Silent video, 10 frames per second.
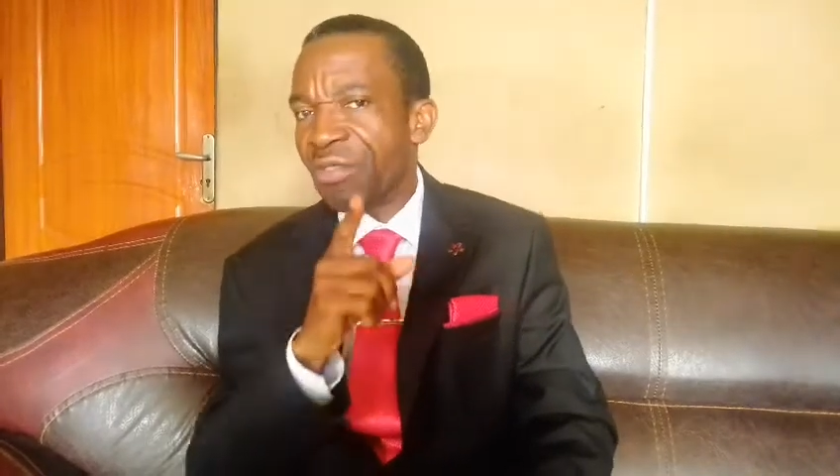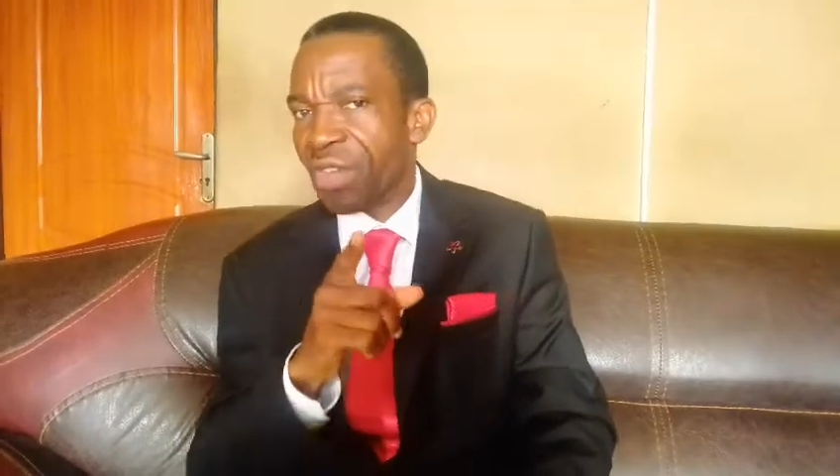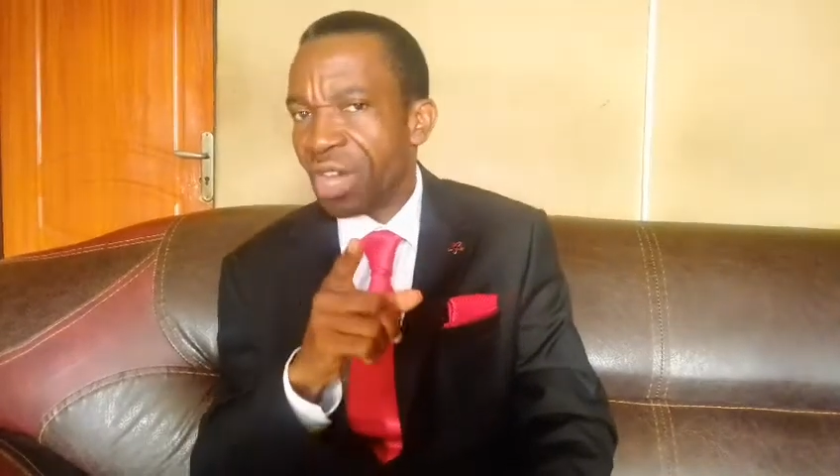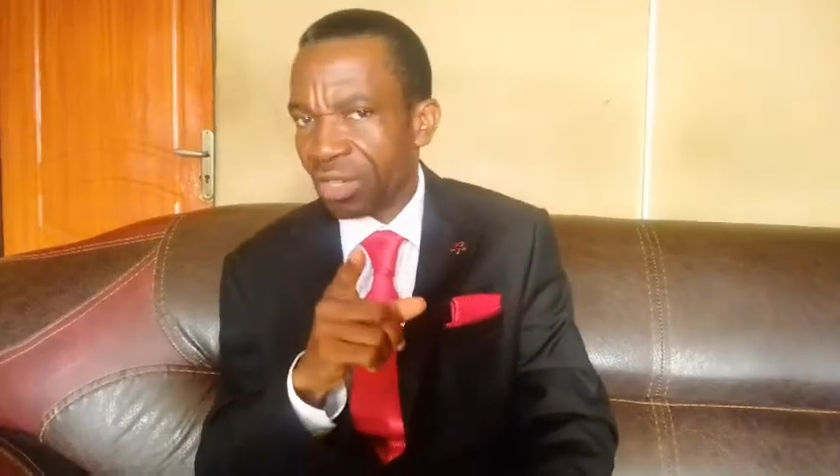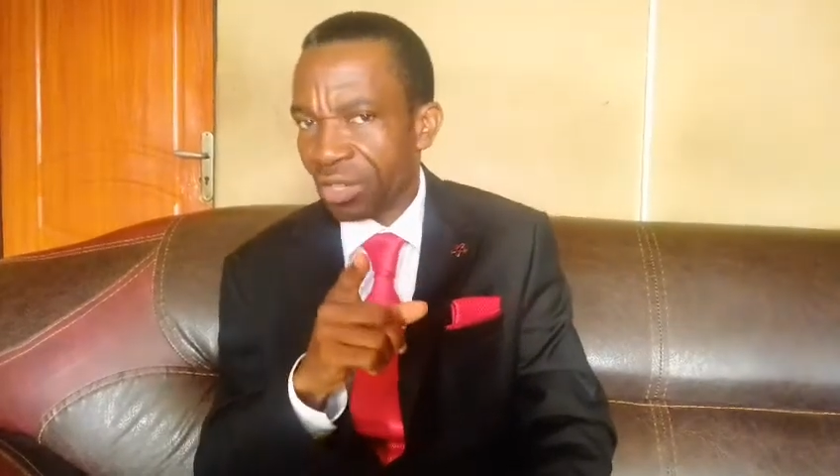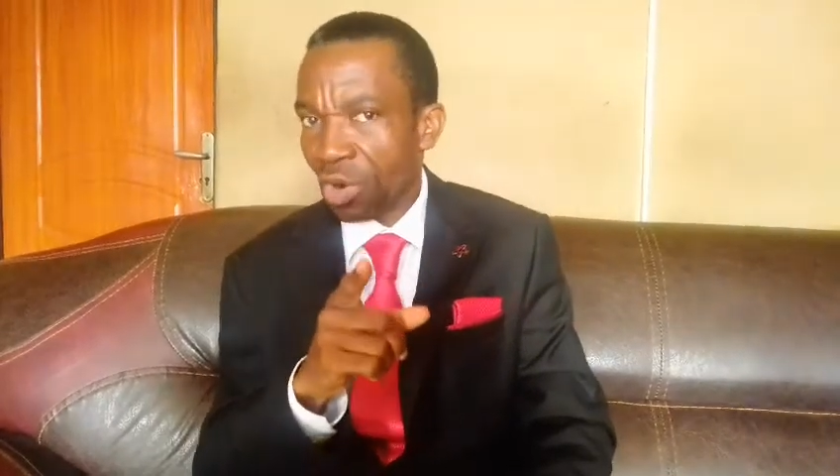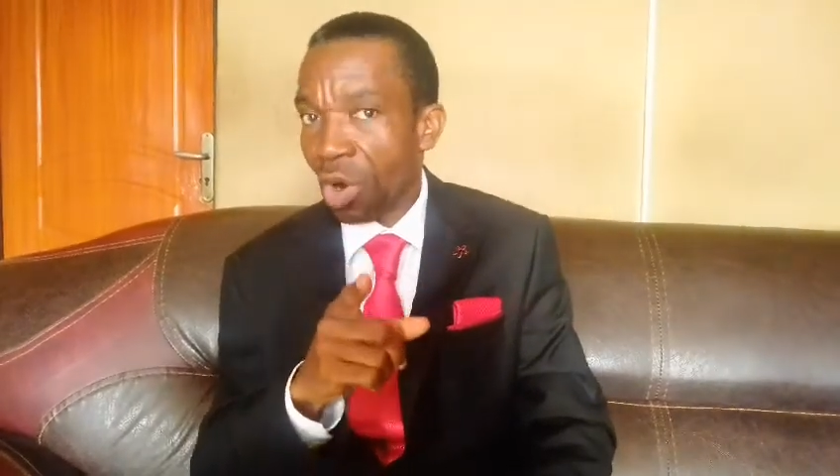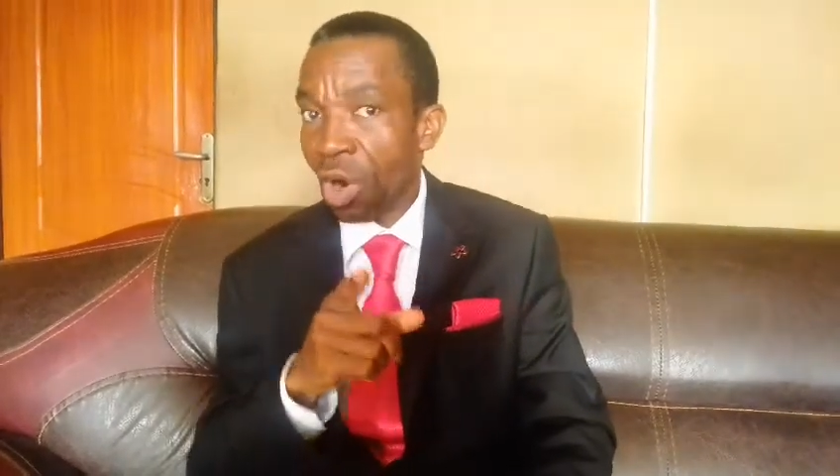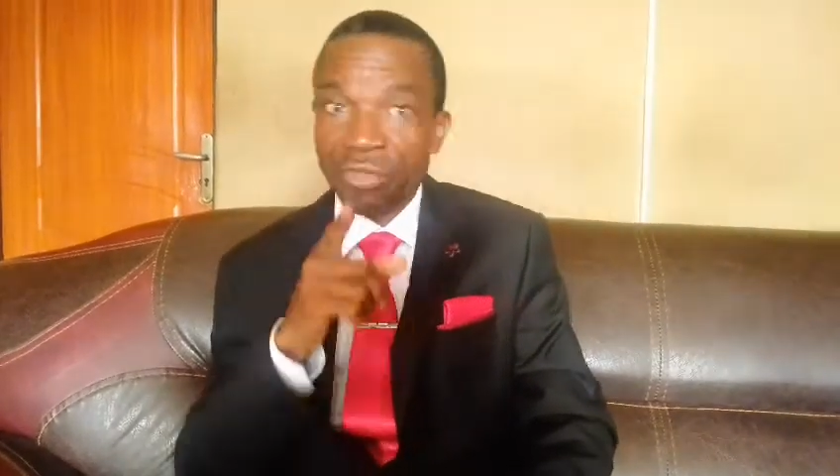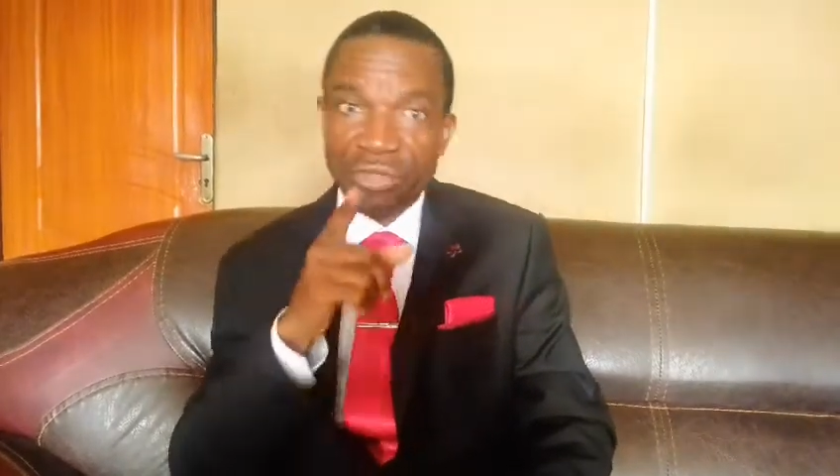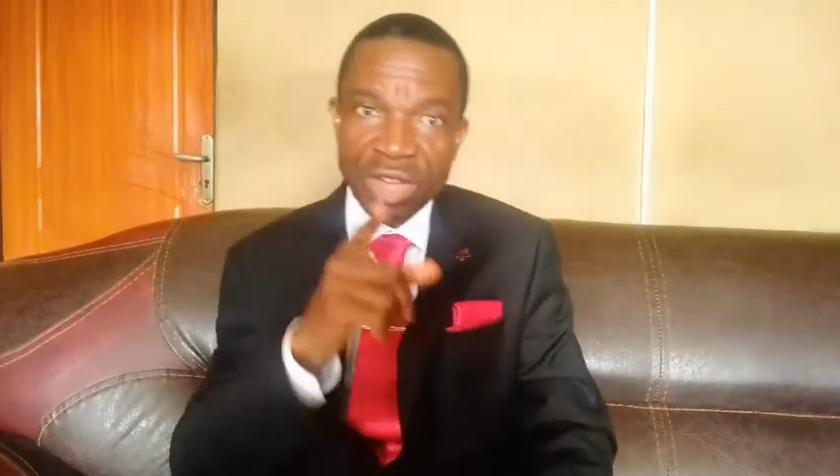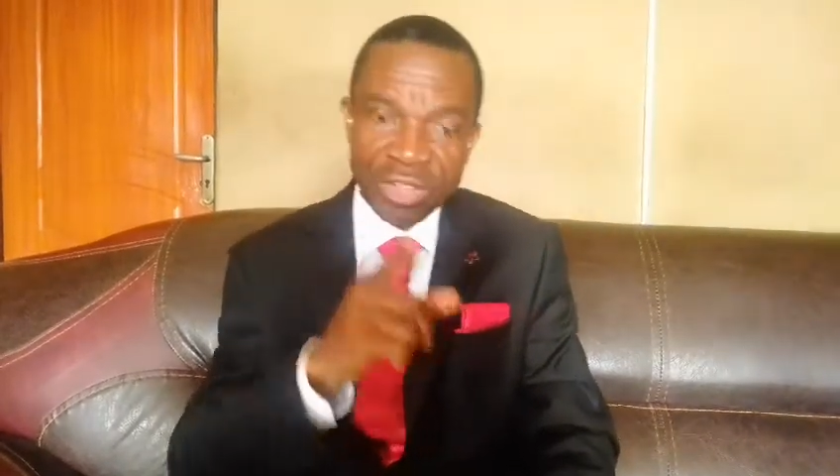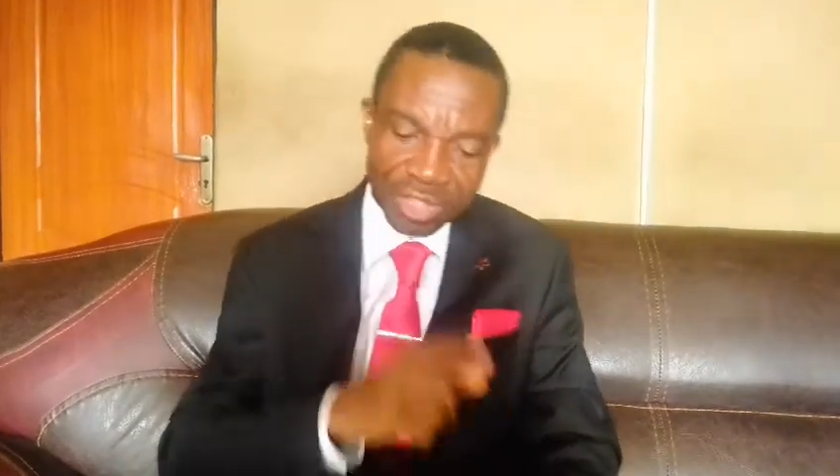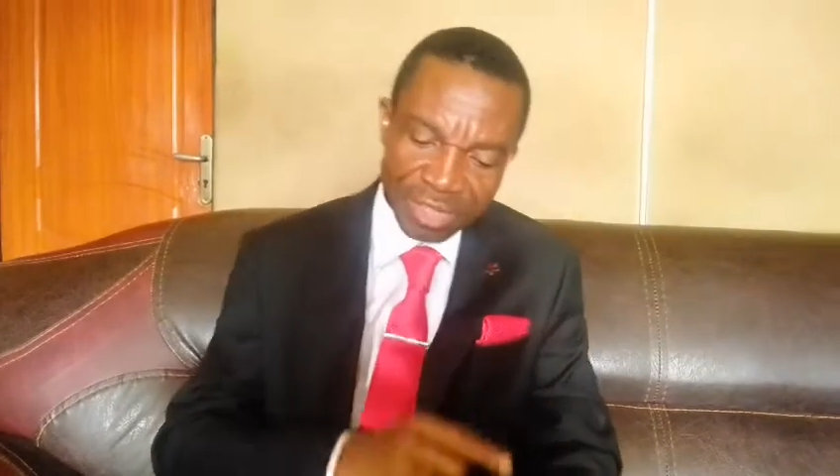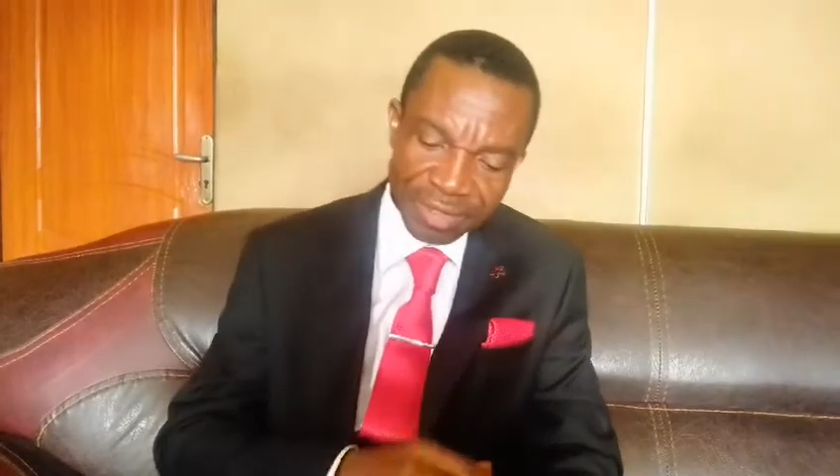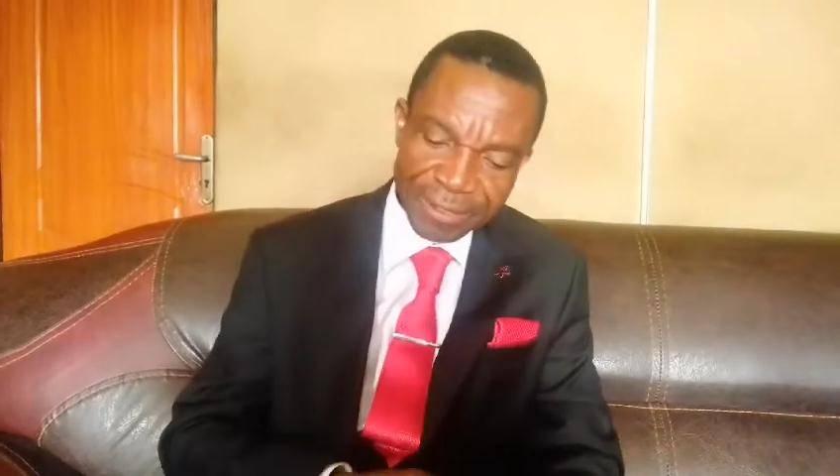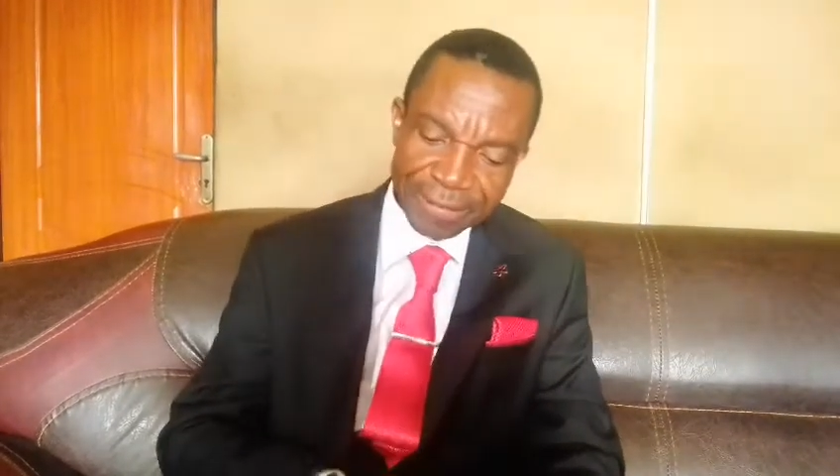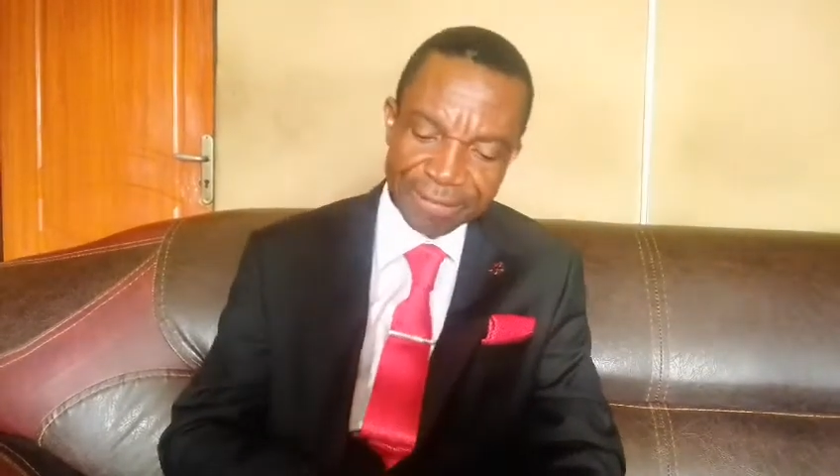fiance or a fiancé,